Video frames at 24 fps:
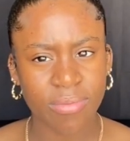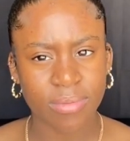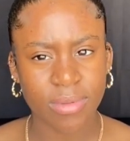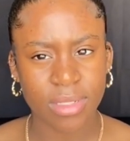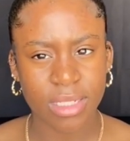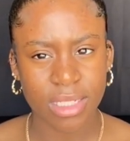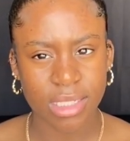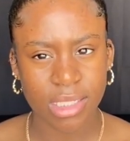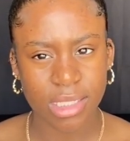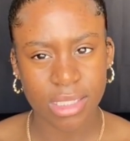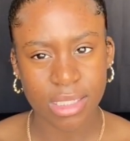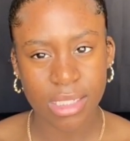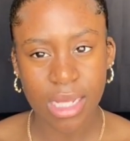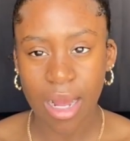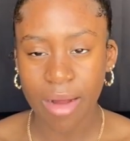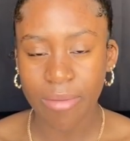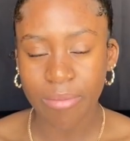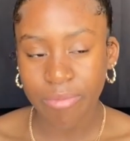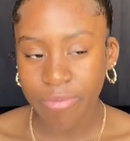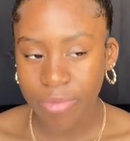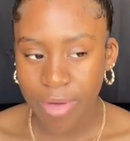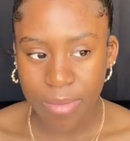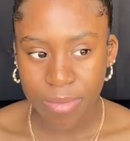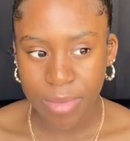because I'm
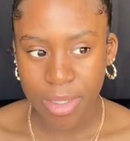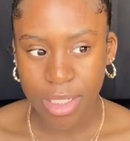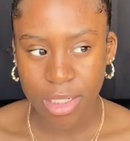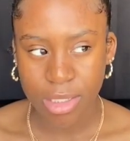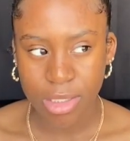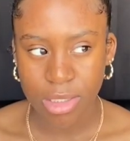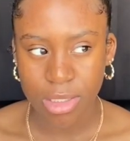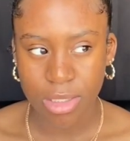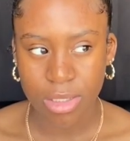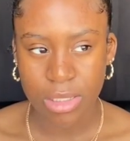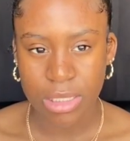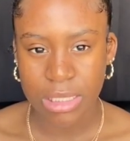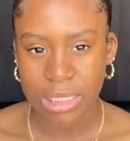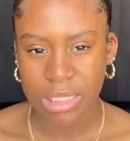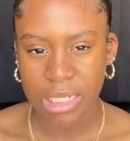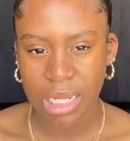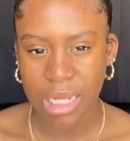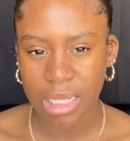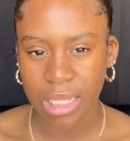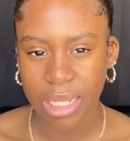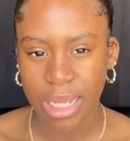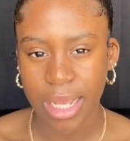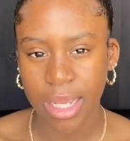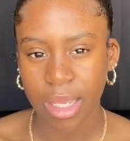from here, so it's
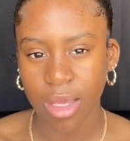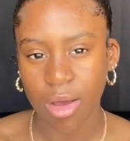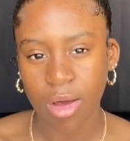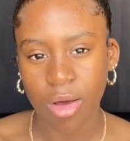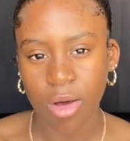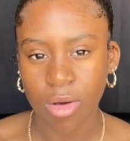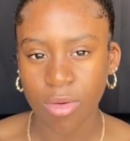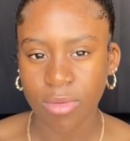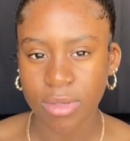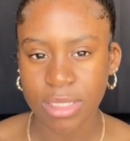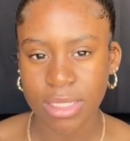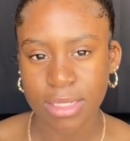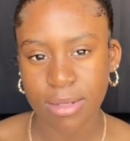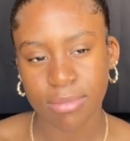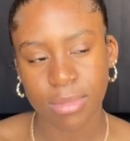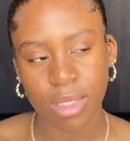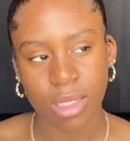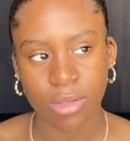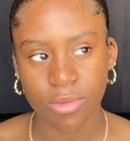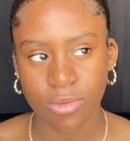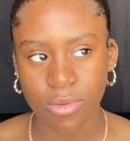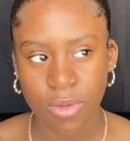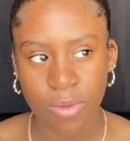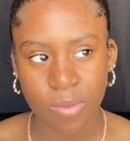not like, oh, it's something
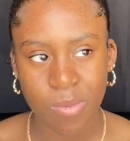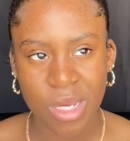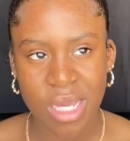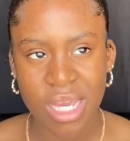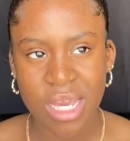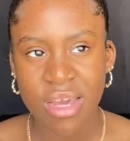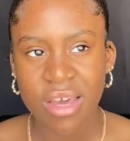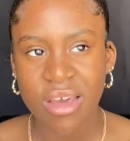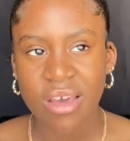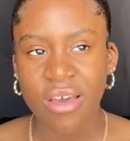new to me.